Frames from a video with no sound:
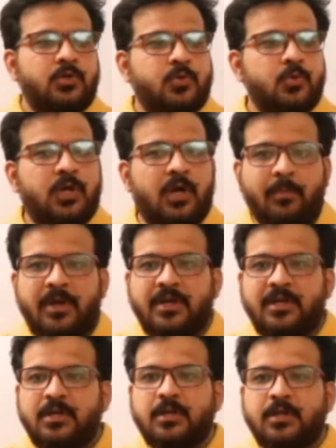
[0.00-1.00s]
to
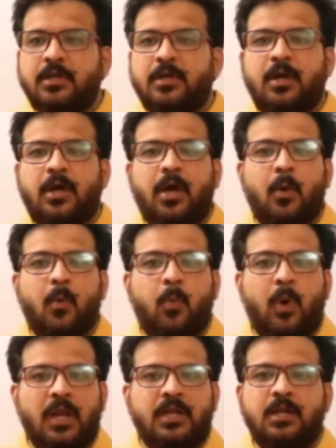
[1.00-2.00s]
comment
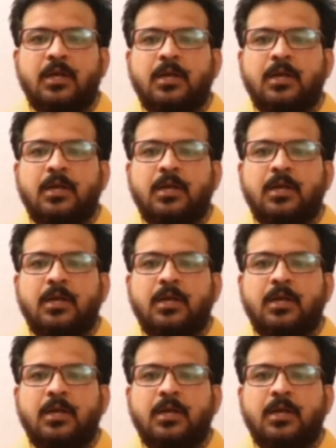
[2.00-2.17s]
one